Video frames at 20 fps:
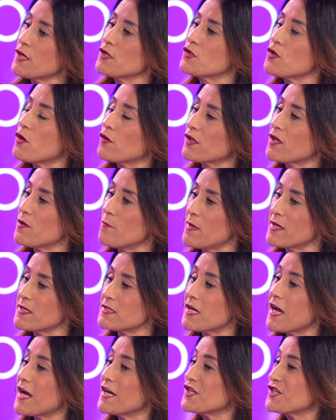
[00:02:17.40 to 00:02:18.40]
and
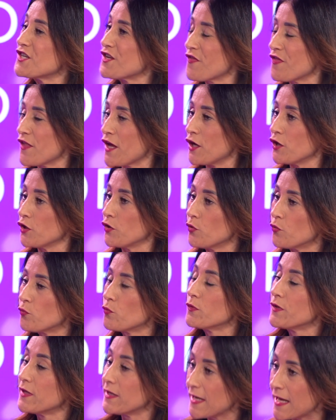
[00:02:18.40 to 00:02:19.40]
documentation that
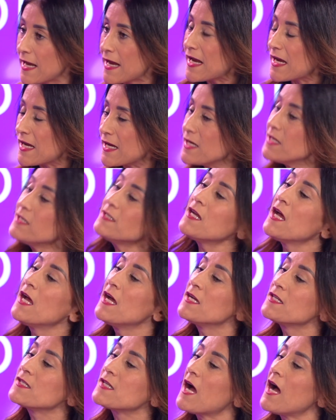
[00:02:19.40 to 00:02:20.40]
you'll need
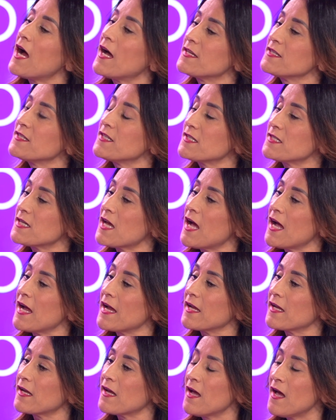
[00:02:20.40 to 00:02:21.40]
to
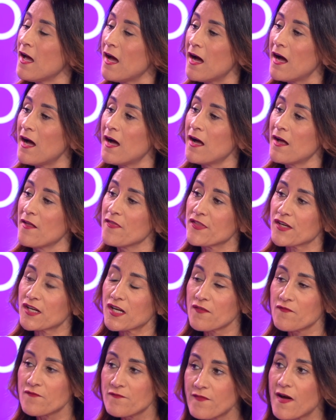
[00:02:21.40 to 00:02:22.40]
undertake the
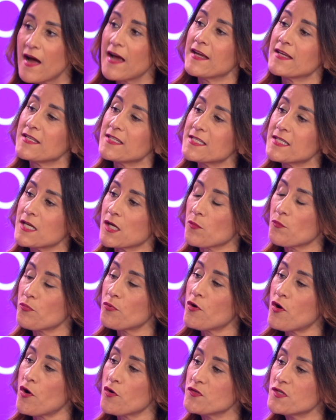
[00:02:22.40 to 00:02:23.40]
conveyancing
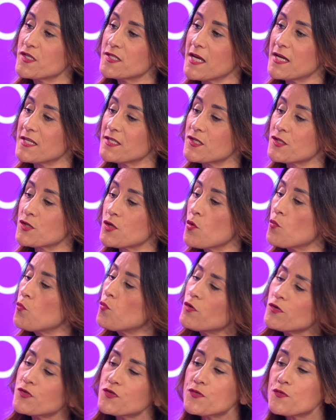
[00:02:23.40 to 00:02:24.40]
process. So
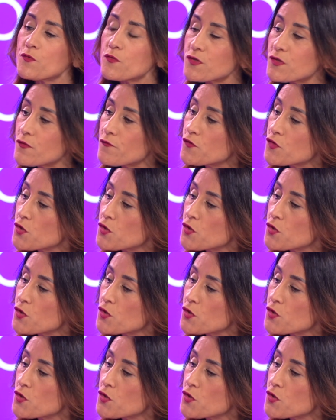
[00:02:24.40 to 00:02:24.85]
what sorts of